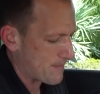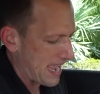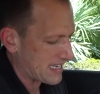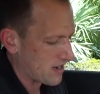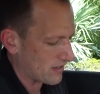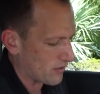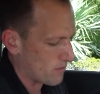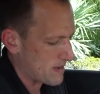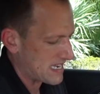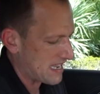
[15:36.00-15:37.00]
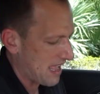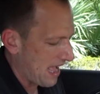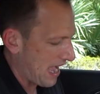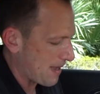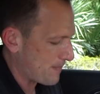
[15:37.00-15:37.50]
back here, little mini
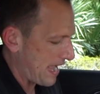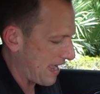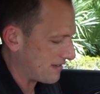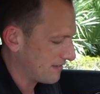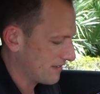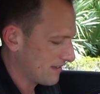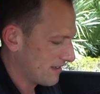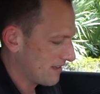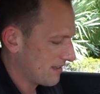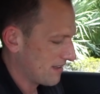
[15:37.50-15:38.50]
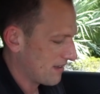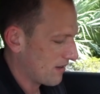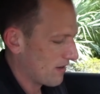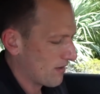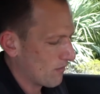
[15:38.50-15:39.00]
iPad.
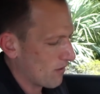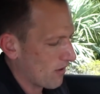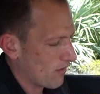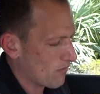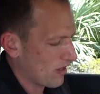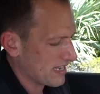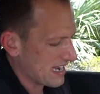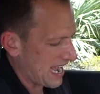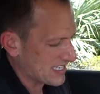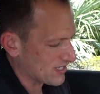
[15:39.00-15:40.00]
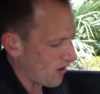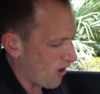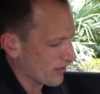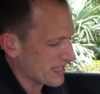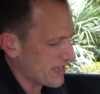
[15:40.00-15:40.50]
Really nice,
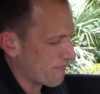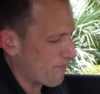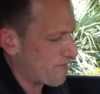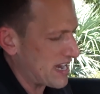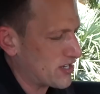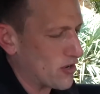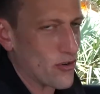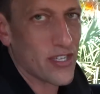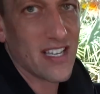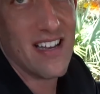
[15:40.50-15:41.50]
all the different features.